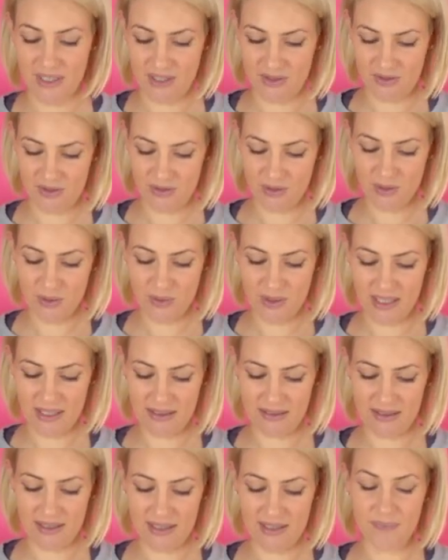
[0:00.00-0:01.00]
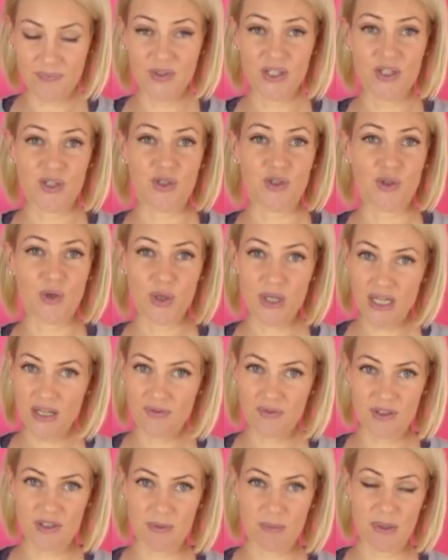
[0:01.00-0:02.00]
It's so easy, you don't
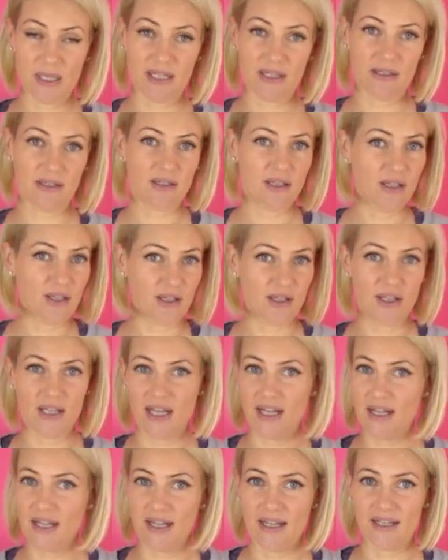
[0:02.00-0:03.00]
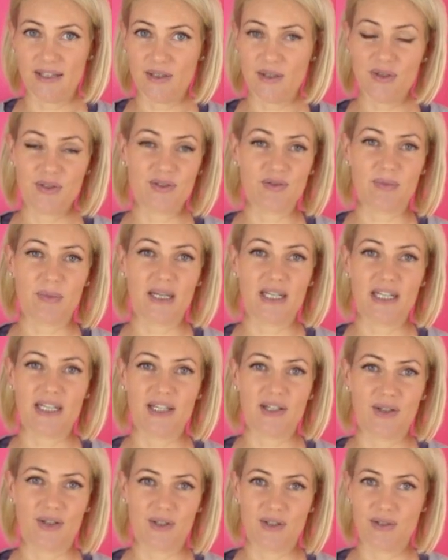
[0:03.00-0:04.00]
have to spend uh, lots of money
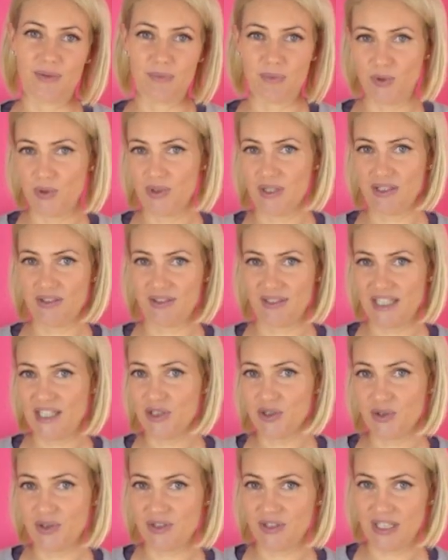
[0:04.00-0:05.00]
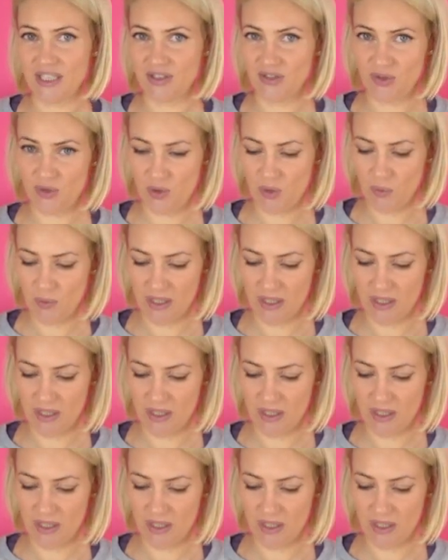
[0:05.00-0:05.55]
on all these interesting zero